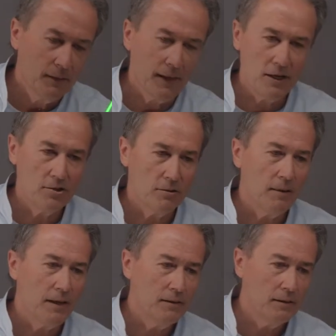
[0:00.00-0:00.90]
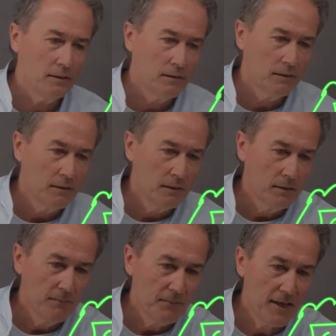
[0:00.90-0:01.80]
agent blade,
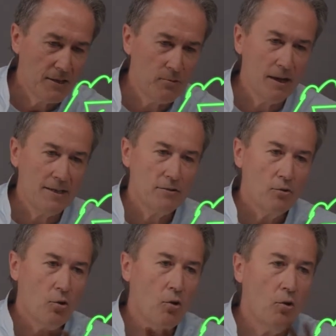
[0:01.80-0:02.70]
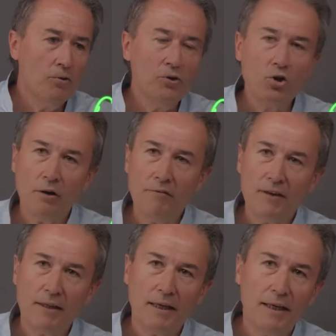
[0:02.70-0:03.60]
as well as all the
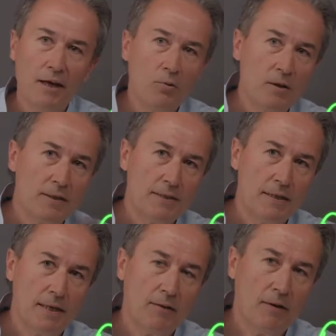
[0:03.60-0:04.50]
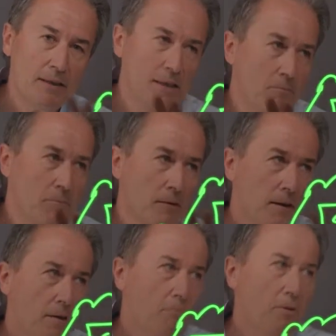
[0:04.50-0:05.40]
traffic that now we're seeing, right? The
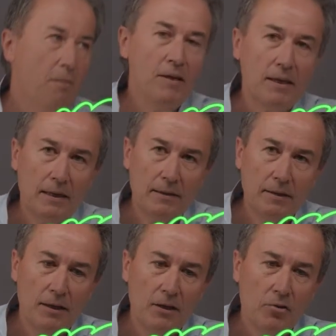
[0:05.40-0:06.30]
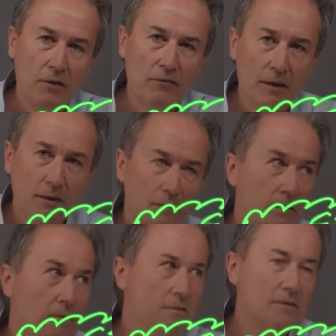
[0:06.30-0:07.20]
public internet traffic,
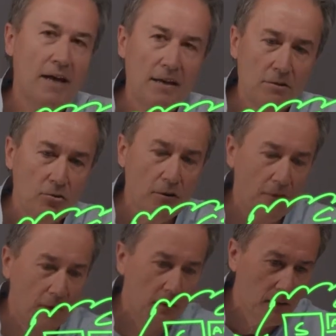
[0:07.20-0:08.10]
the SaaS traffic,